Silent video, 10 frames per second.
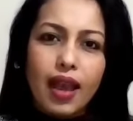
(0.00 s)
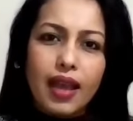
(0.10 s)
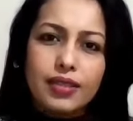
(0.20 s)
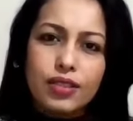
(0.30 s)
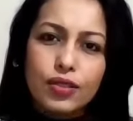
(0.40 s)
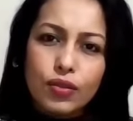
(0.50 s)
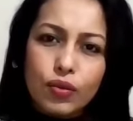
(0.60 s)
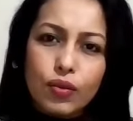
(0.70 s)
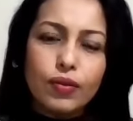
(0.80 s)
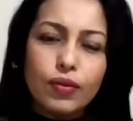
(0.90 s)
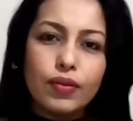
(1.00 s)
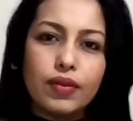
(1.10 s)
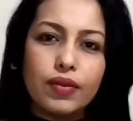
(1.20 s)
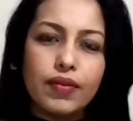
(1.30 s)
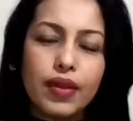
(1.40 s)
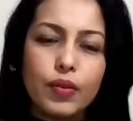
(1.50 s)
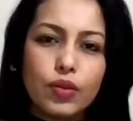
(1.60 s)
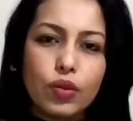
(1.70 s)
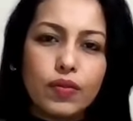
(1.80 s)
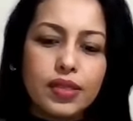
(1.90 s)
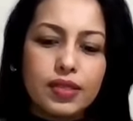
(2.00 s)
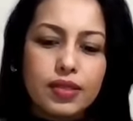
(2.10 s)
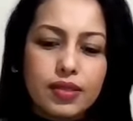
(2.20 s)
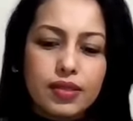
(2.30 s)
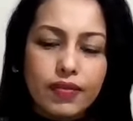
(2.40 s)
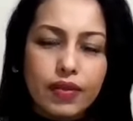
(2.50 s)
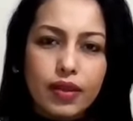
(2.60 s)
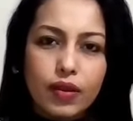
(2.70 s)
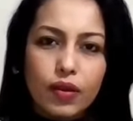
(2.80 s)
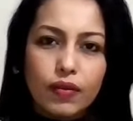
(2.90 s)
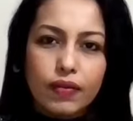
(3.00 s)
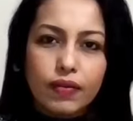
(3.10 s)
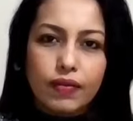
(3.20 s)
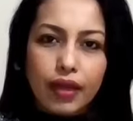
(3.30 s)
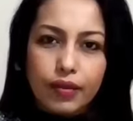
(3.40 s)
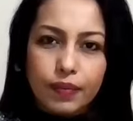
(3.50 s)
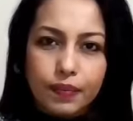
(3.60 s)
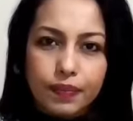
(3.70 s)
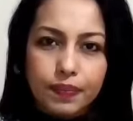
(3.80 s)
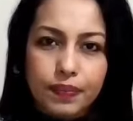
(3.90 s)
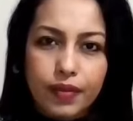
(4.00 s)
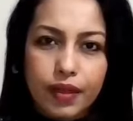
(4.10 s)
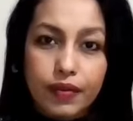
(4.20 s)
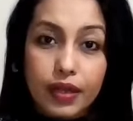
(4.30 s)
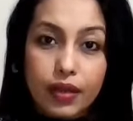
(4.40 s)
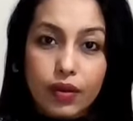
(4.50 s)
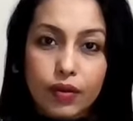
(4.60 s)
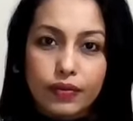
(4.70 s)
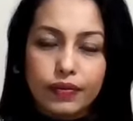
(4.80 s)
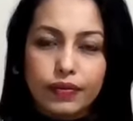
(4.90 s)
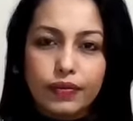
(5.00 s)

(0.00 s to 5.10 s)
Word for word: And so there was always this feeling of vacuum, feeling of